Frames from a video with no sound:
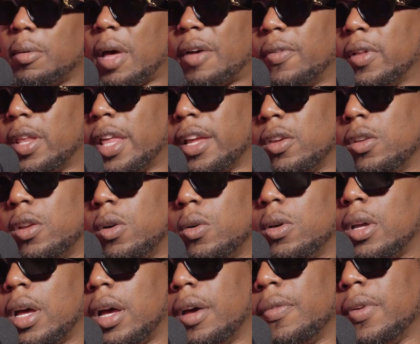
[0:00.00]
I feel
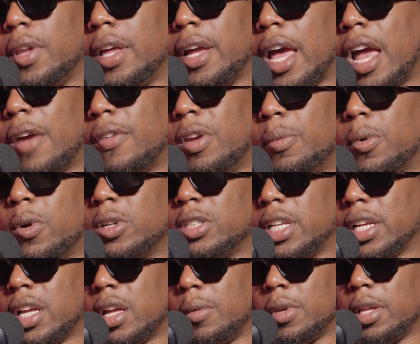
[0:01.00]
like every person
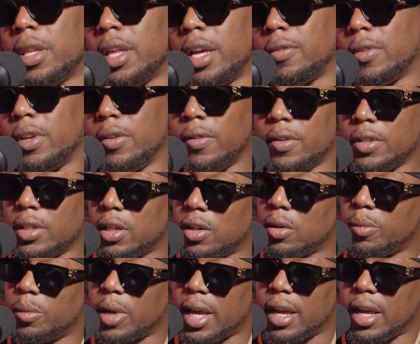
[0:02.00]
that come in your life, even good
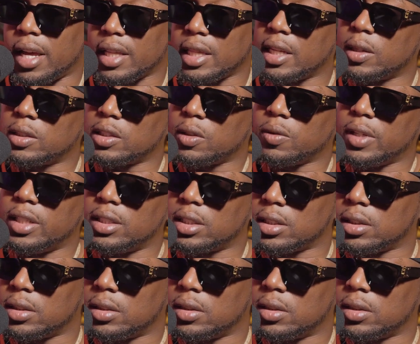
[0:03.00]
or bad, I think is a reason.